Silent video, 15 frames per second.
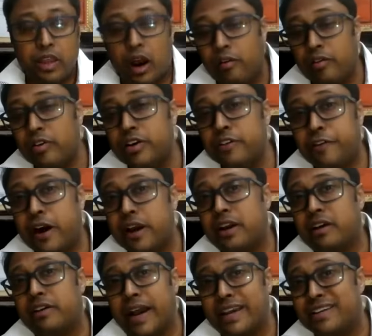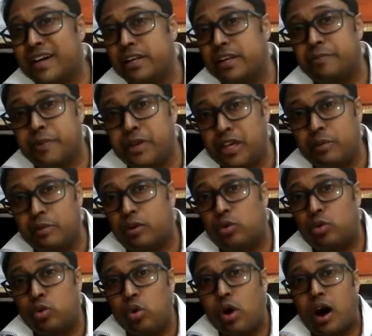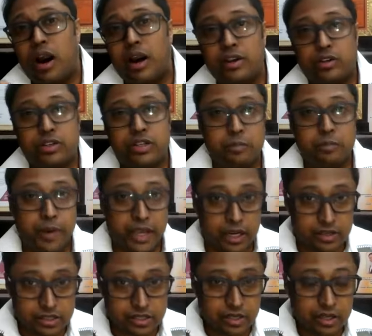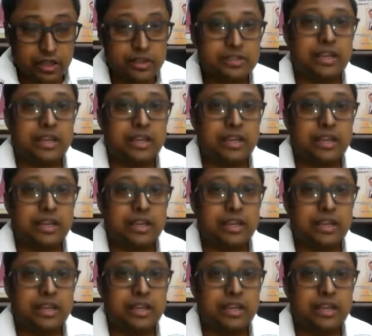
Now, how will you define a right kind of team and who are your team players?